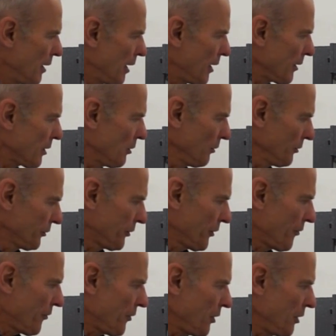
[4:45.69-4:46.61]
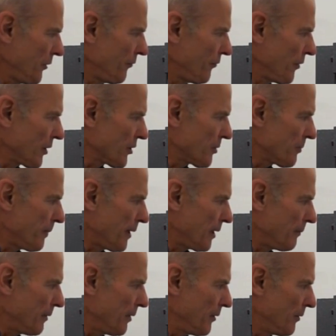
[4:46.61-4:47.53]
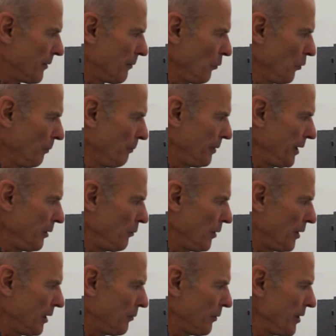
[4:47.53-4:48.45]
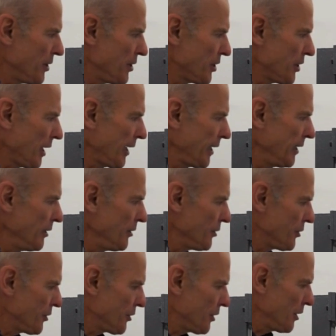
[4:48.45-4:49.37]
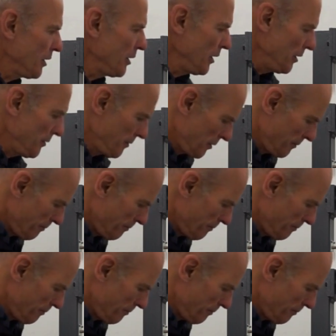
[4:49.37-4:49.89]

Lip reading: And of course the third experiment will be where we change the